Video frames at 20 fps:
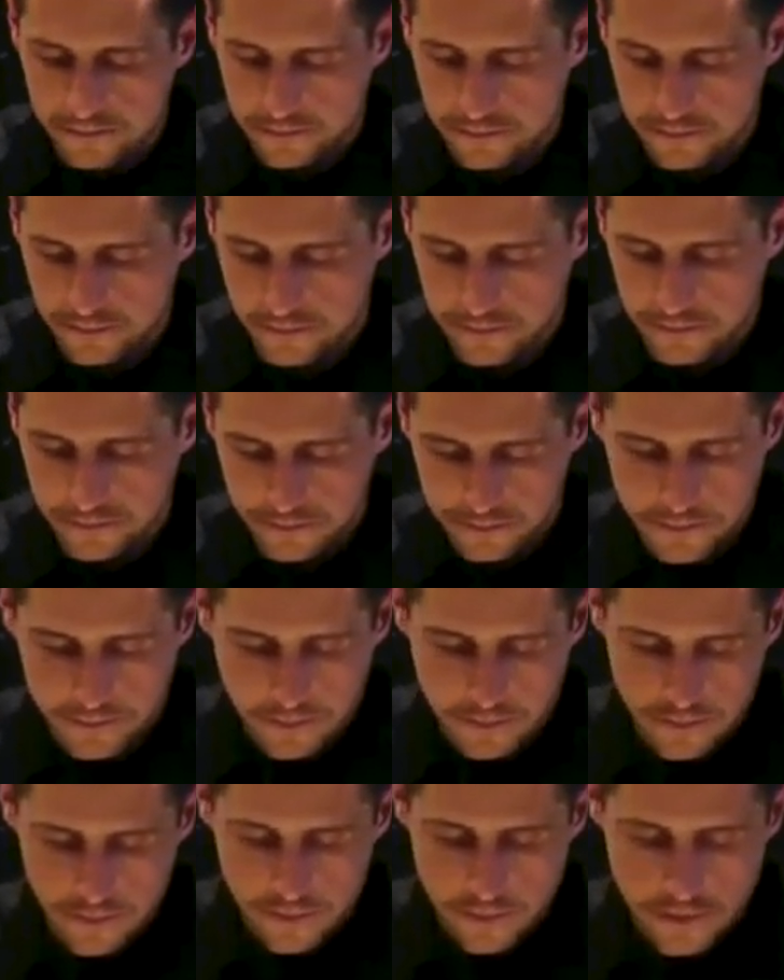
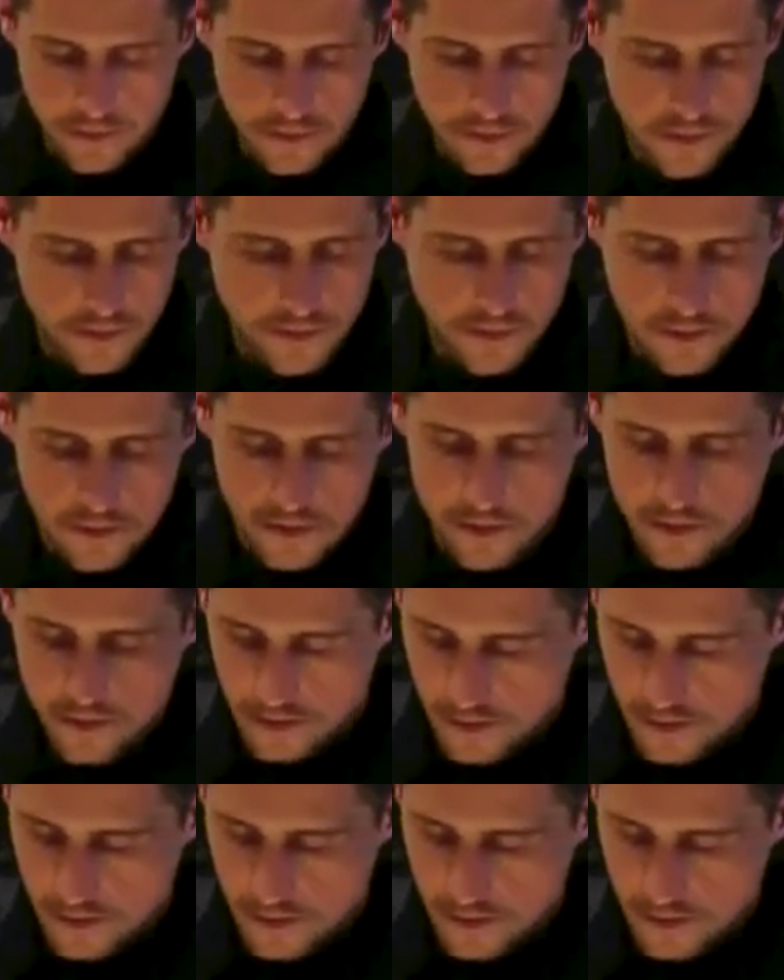No one is speaking in this clip.